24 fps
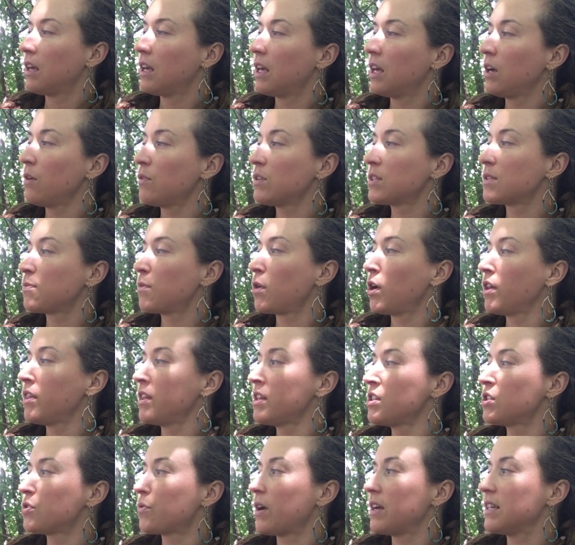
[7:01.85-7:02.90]
It was more
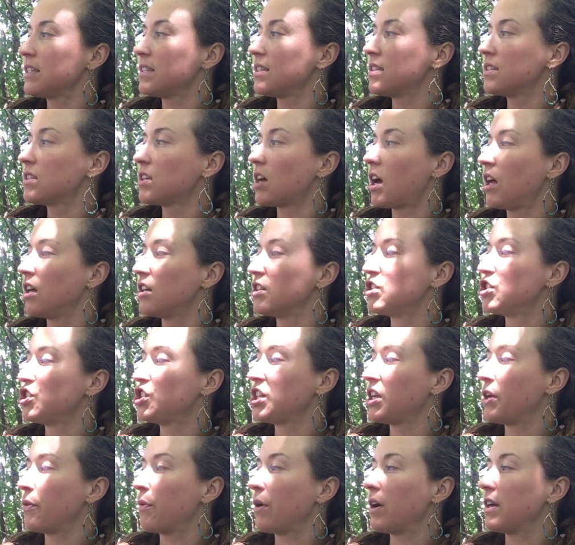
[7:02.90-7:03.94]
than twice as tall as
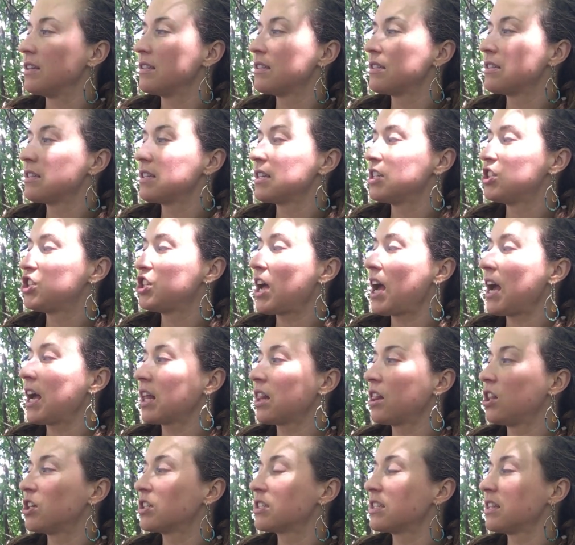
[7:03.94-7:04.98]
she was.
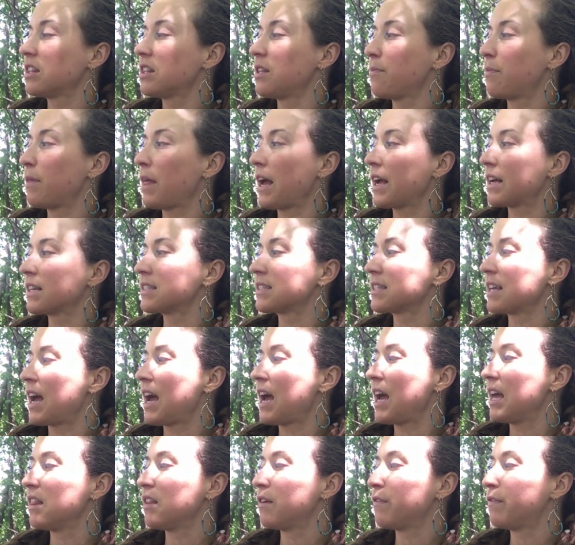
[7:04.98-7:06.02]
Jack looked at the black
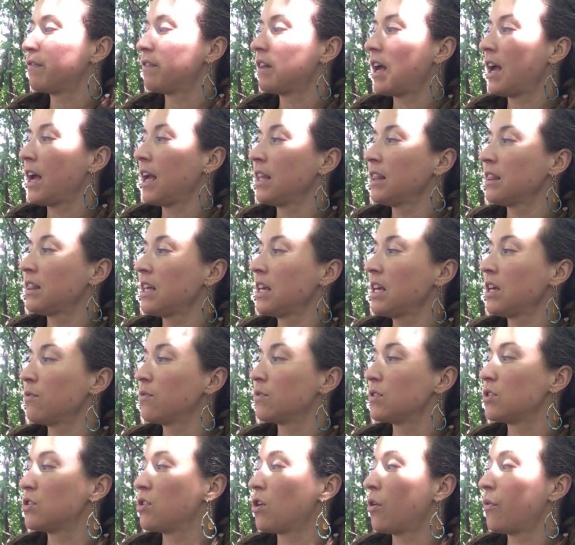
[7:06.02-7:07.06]
sky. The flying thing
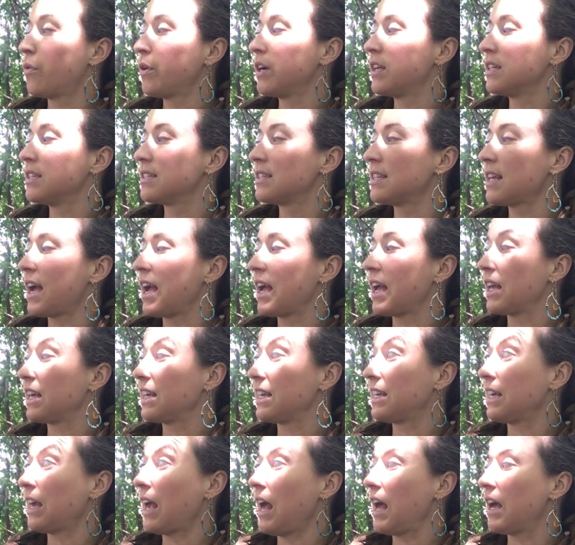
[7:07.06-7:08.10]
was nowhere in sight
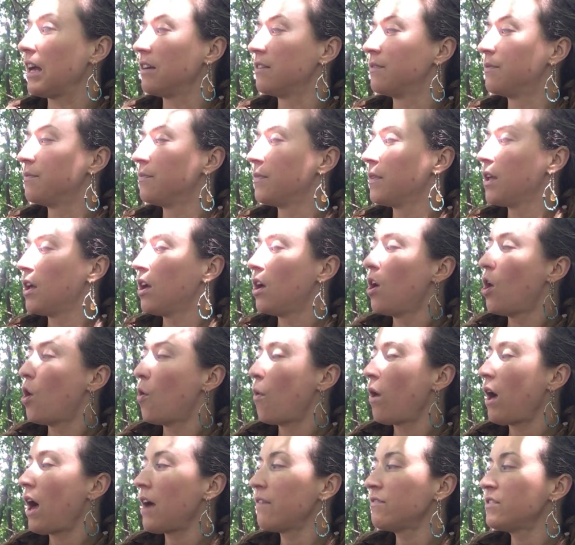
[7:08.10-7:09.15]
yet.
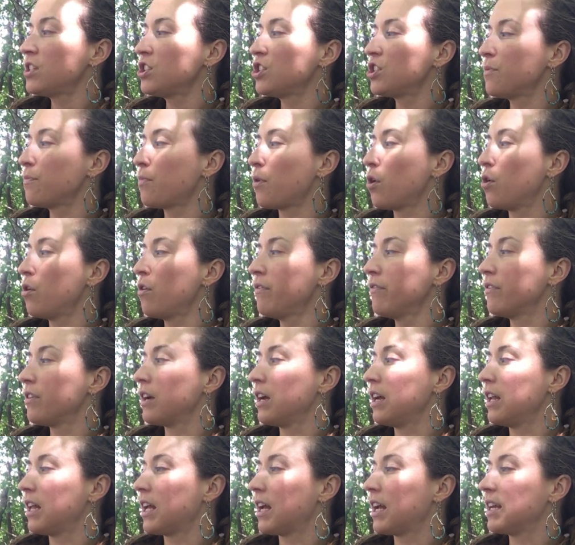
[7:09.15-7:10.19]
We'll have to jump over
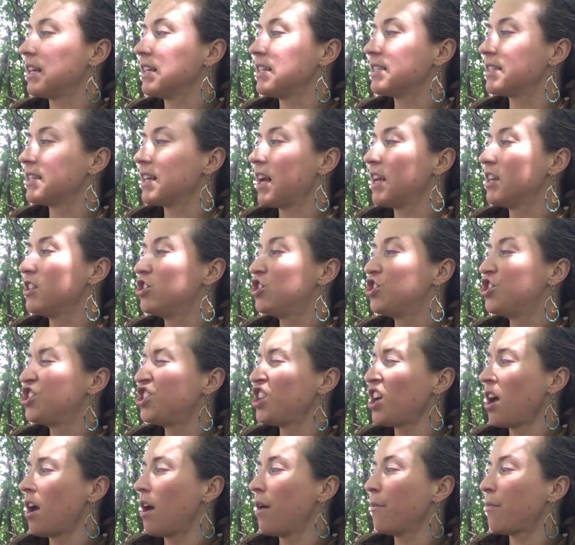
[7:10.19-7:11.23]
it, Annie said.
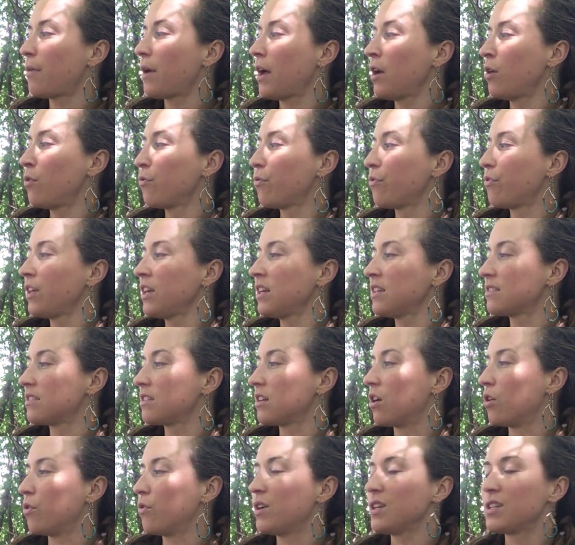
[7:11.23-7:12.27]
Jump? I don't think
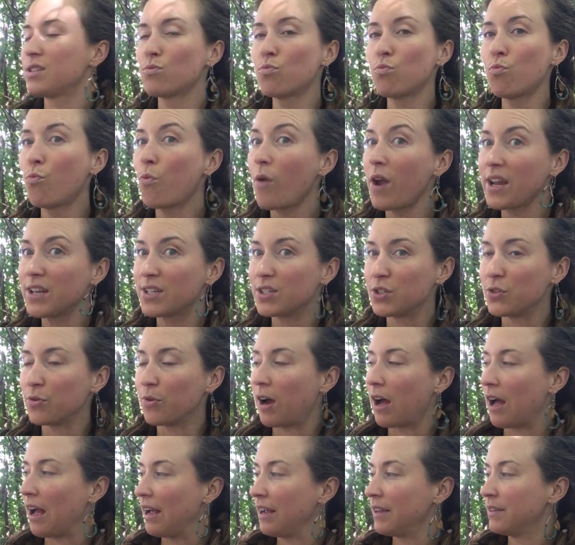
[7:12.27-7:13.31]
so. It's way too
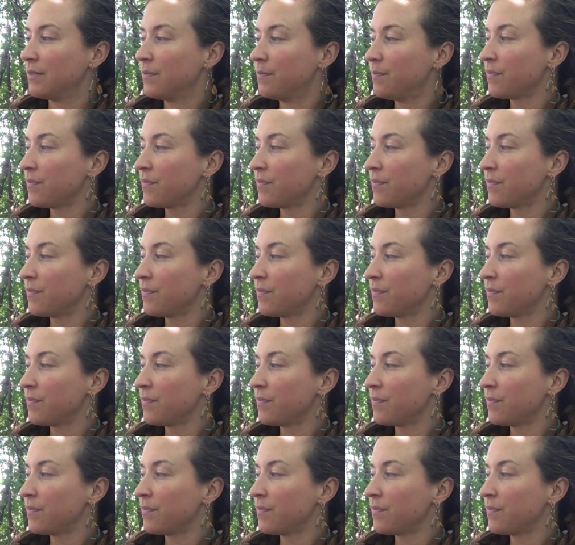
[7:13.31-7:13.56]
high.